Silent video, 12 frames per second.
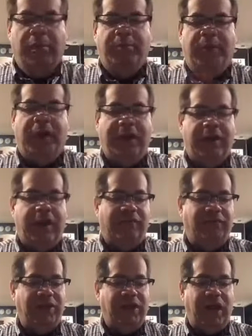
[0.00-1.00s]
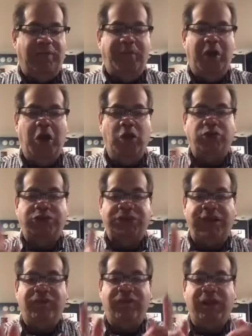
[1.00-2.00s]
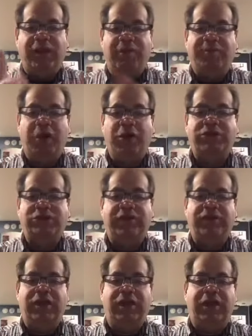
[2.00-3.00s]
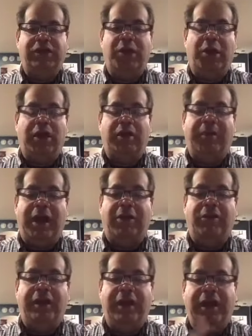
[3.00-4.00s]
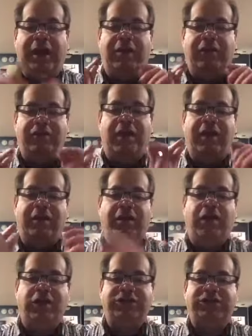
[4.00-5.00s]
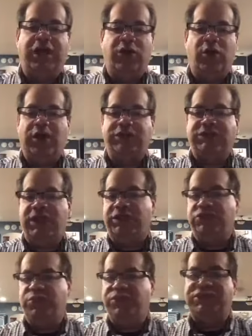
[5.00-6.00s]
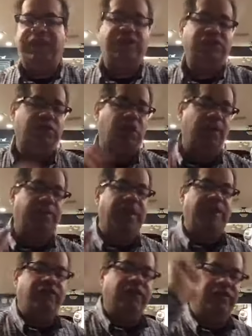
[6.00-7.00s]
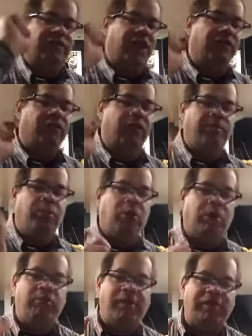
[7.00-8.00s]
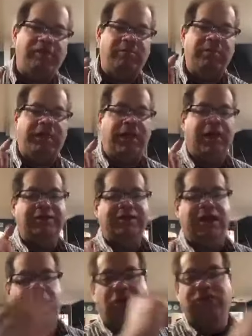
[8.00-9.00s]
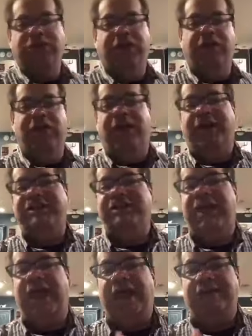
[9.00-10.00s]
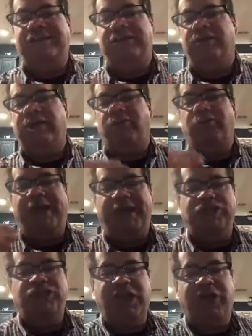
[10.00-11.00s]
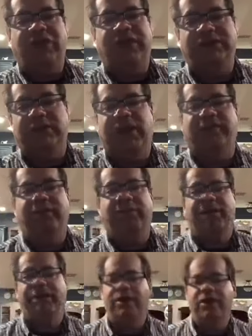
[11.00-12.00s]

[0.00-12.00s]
But everything I post, everything I post, everything I talk about is at the narts.org slash resale strong page. It's there for an important reason because it goes there the next day so that we can share this with everybody.